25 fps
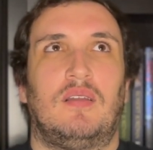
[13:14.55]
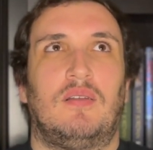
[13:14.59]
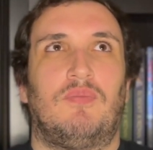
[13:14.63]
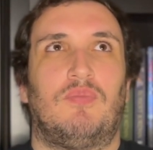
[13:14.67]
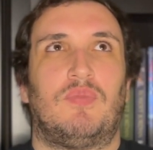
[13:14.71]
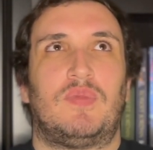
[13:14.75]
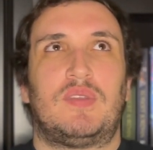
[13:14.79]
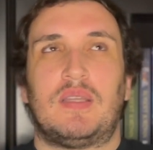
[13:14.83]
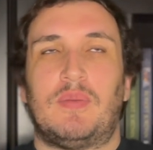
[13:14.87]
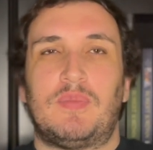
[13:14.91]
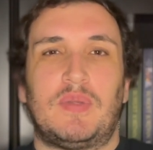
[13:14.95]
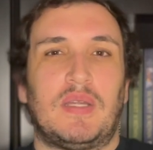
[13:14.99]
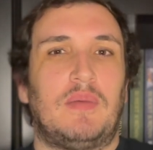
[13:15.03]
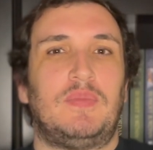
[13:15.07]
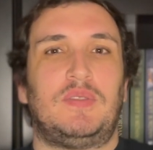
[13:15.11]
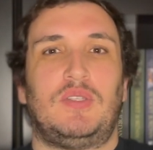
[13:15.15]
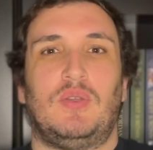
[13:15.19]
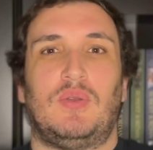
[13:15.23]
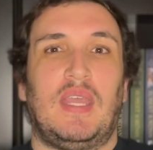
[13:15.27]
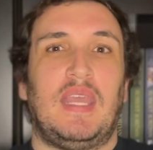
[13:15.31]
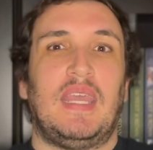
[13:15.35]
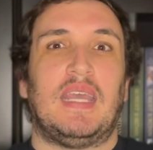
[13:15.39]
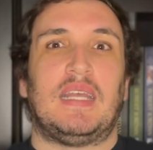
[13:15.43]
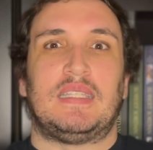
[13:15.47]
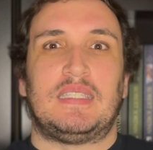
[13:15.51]
Sometimes you
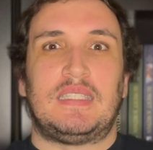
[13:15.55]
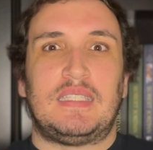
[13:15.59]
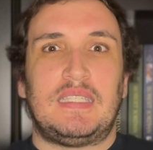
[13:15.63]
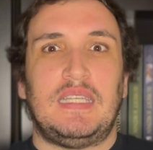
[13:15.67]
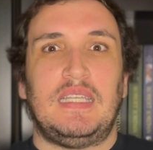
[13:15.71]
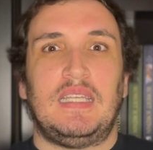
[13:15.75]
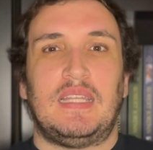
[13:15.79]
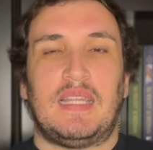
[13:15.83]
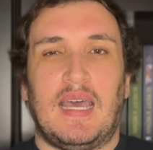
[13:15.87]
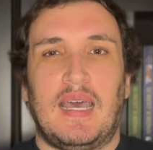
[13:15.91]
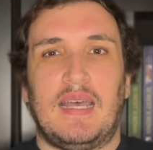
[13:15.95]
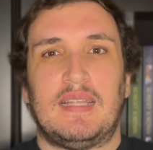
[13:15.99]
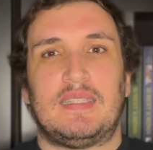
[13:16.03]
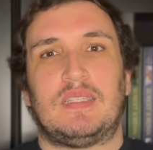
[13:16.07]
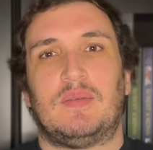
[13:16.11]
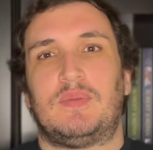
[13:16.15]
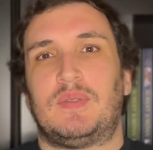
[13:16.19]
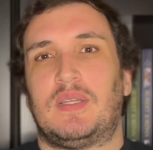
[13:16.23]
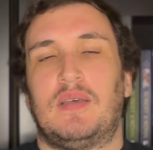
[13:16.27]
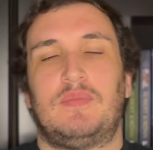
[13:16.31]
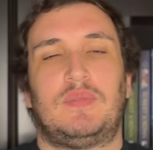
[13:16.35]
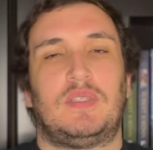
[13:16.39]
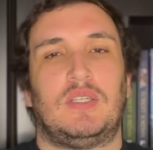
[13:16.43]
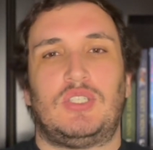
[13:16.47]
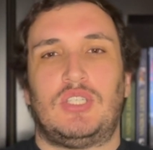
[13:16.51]
can't see that.
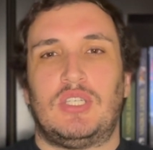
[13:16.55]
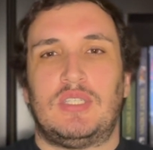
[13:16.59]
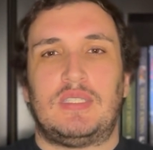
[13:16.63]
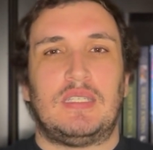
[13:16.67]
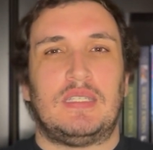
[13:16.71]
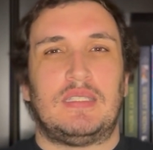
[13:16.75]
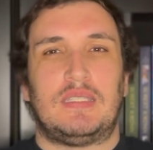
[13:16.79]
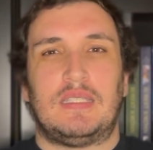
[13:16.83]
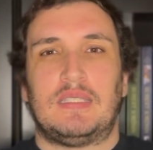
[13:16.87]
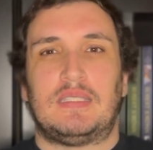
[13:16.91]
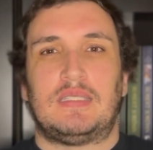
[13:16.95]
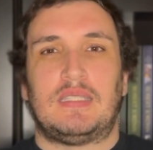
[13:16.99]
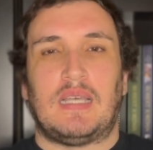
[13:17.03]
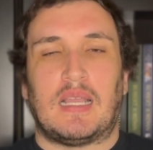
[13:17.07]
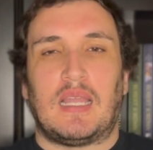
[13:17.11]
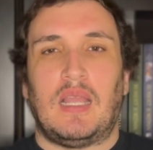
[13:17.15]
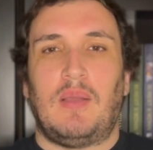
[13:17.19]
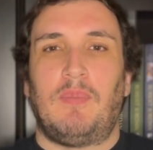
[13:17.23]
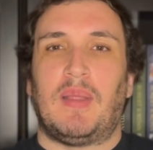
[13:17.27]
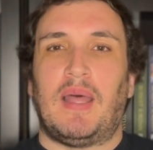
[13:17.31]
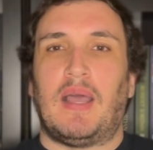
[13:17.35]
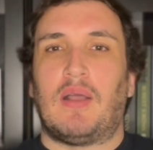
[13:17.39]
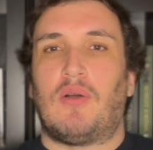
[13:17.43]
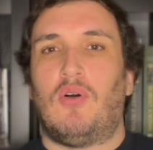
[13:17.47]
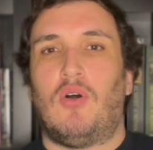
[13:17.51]
Sometimes it just is a sucking
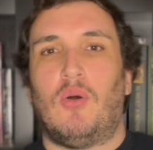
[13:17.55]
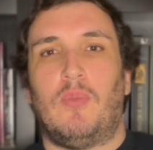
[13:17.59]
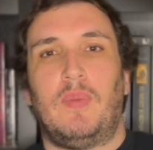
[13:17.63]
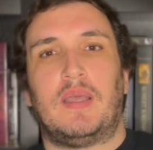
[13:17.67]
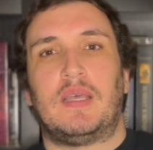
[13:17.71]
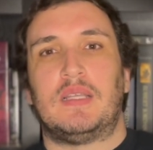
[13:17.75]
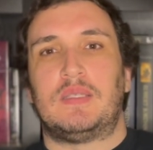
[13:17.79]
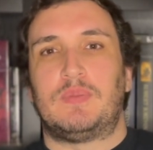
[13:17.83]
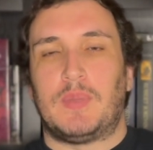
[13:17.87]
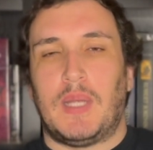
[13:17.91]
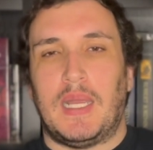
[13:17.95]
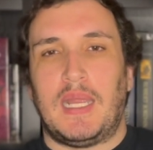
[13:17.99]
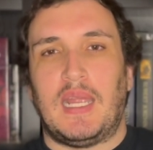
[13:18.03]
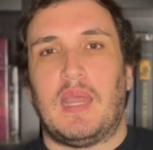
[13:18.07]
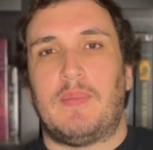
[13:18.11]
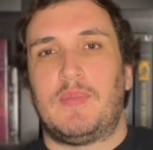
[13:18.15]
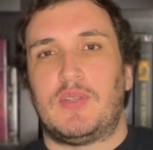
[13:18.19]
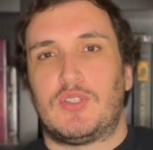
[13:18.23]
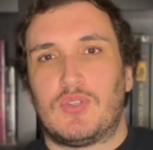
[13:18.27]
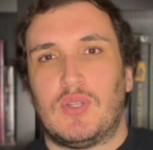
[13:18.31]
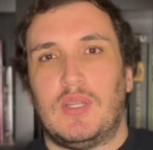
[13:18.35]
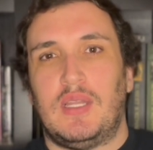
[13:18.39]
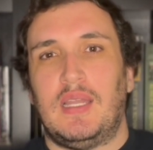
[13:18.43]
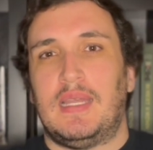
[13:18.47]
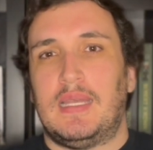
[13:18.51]
black hole because brain
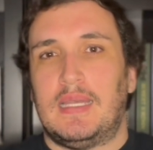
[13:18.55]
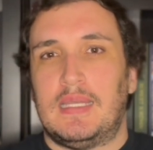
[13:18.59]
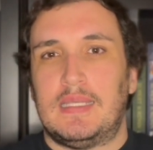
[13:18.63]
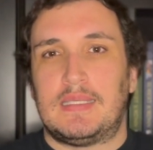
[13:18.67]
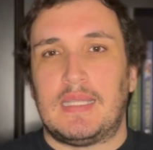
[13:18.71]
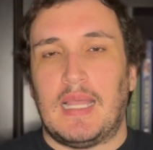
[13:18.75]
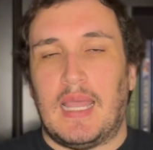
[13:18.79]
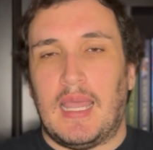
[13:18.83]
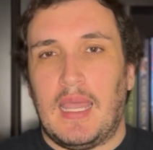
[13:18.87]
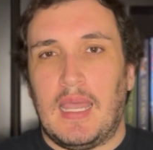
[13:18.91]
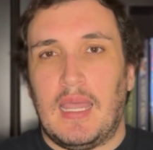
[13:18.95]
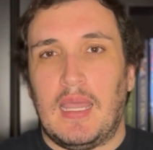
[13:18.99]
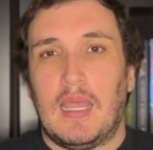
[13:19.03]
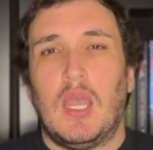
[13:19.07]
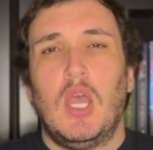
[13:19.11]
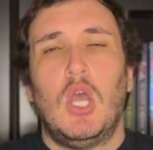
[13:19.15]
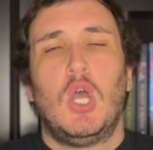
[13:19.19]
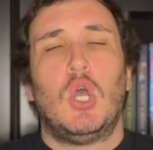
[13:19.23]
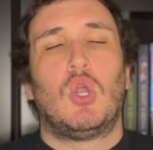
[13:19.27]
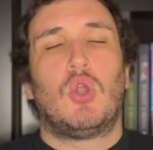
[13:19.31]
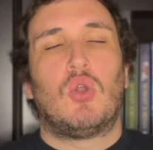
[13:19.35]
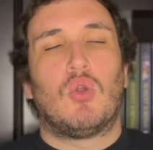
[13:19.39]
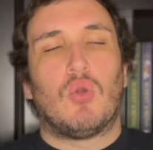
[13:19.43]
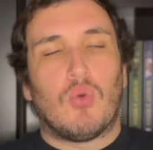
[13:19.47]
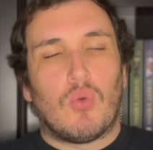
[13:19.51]
chemistry is a
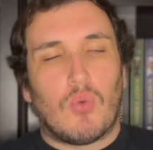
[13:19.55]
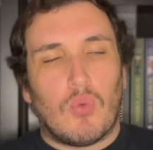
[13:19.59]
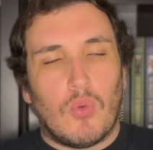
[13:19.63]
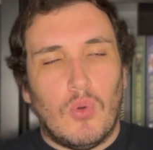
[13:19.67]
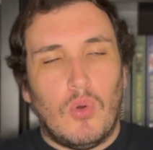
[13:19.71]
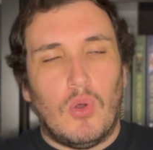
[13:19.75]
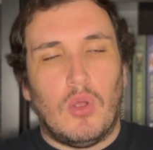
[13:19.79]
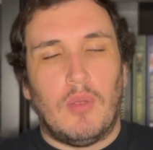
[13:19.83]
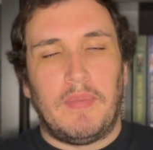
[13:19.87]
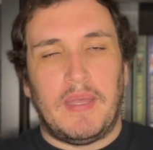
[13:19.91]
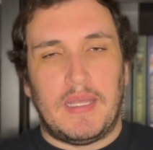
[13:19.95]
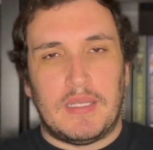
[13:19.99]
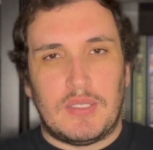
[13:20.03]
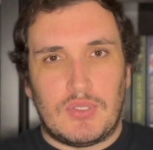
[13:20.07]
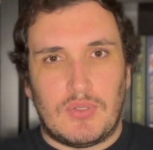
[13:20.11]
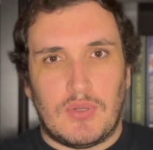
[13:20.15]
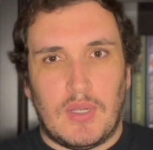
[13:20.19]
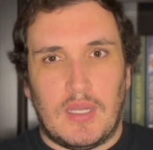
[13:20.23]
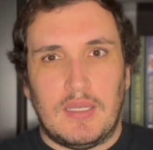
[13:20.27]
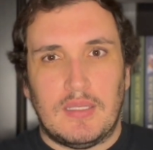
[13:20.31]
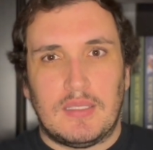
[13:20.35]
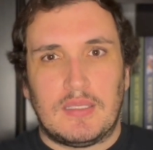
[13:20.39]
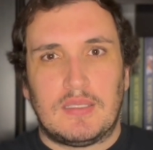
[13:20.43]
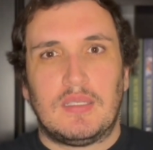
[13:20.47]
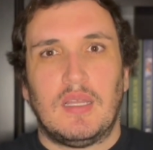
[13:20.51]
cruel
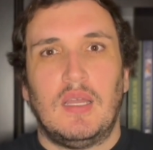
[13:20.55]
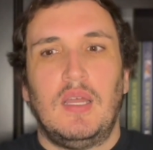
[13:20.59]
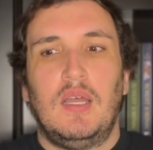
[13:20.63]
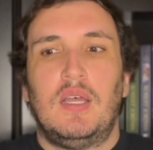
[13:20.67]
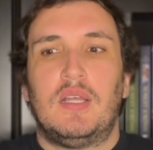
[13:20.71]
mistress.